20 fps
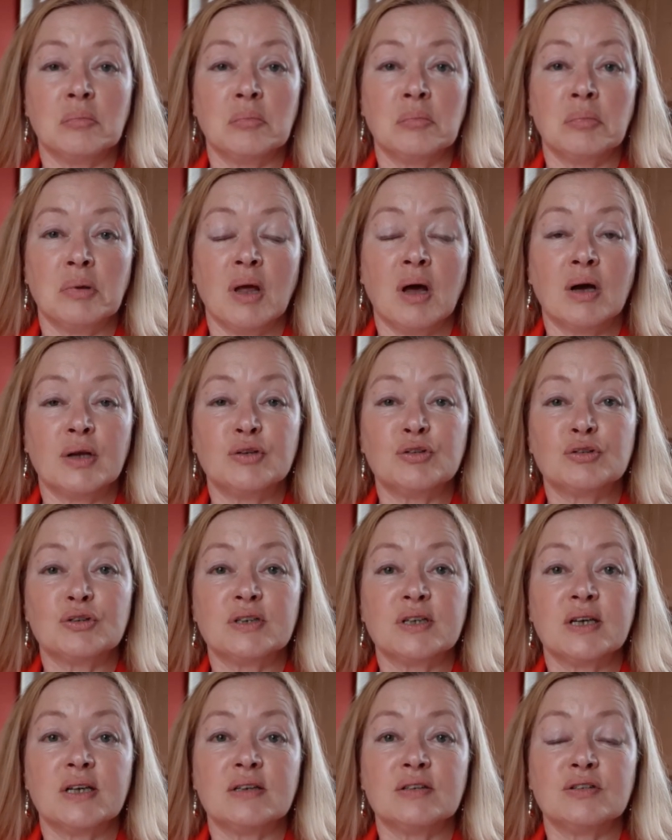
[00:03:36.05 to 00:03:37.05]
behind your
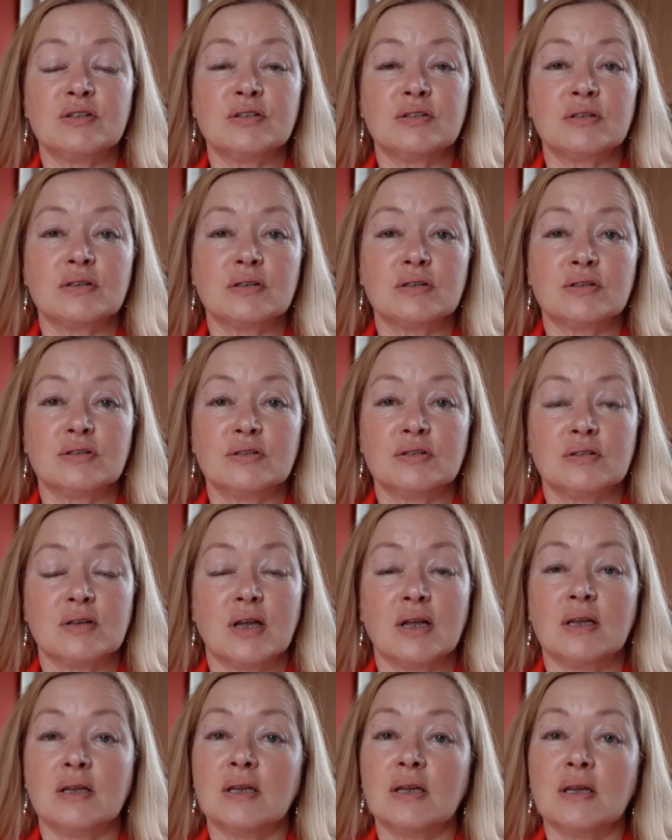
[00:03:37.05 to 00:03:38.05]
desk,
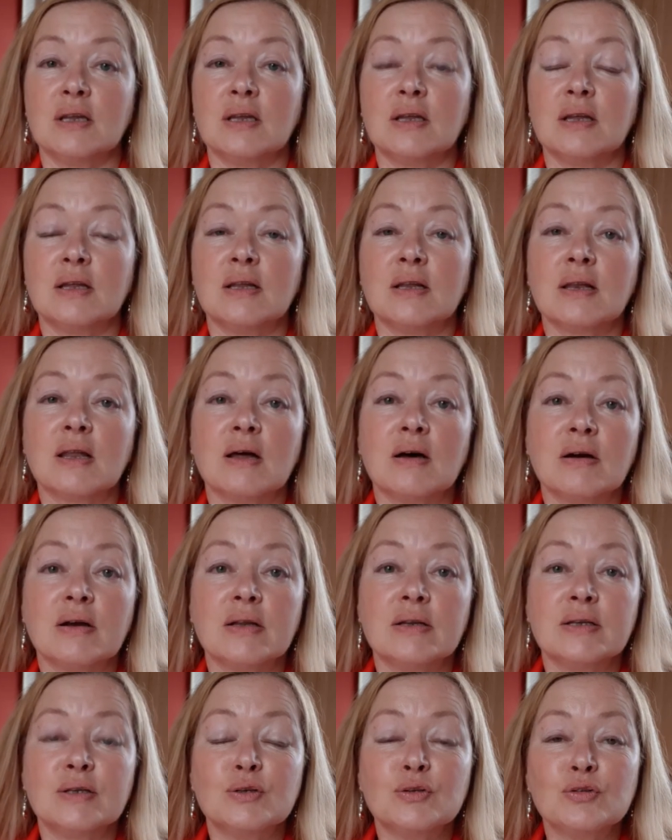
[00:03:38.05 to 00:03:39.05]
standing in
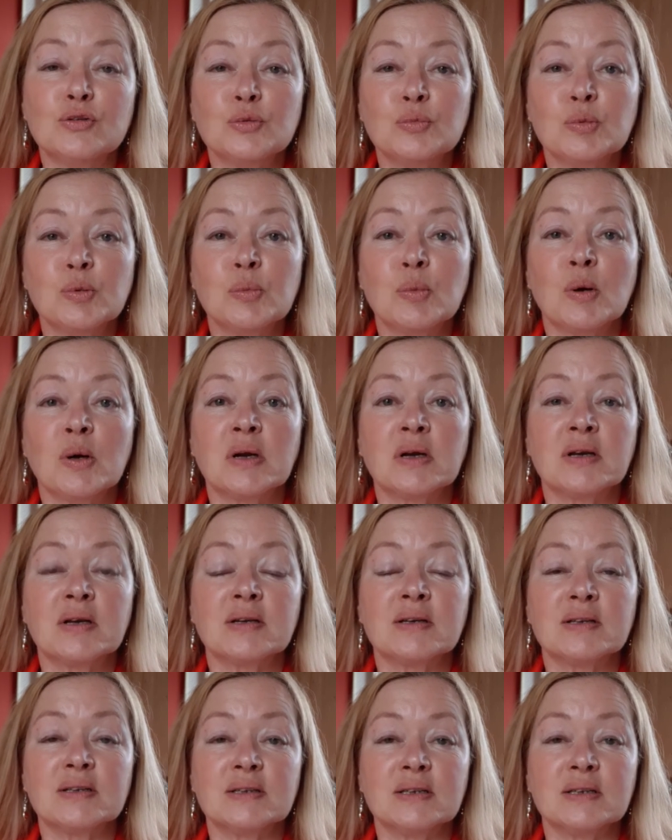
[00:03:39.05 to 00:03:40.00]
line in the supermarket,